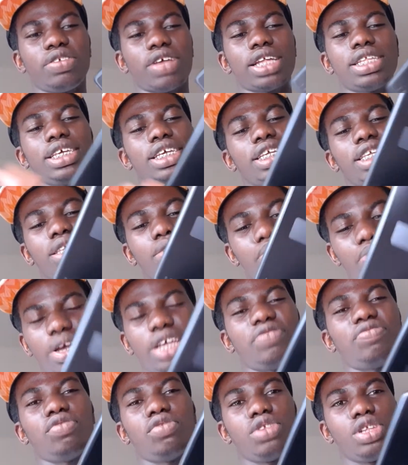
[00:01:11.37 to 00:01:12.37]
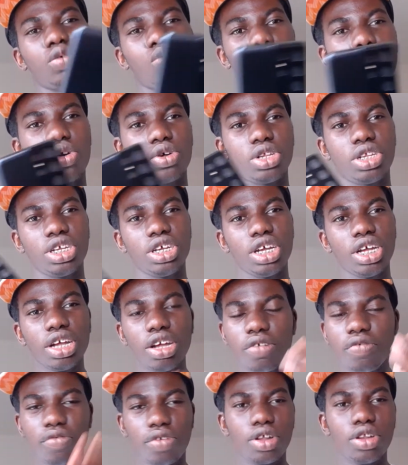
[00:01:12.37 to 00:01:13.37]
I think it's the best phone in the world,
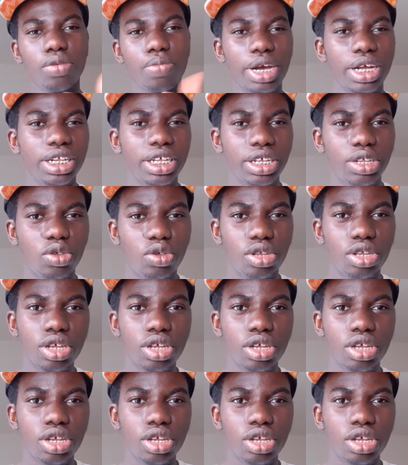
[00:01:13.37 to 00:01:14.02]
followed by the